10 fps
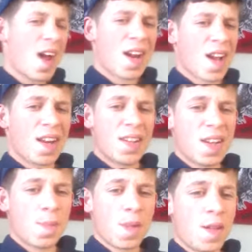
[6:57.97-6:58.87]
I got a
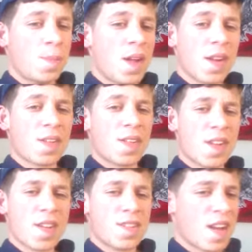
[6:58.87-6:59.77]
dip in bigger
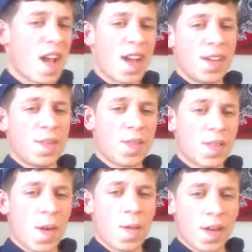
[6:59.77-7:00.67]
than yours, and I ain't even
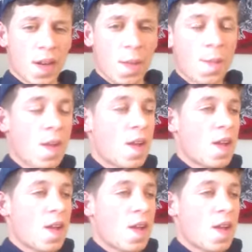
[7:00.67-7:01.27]
throwing up.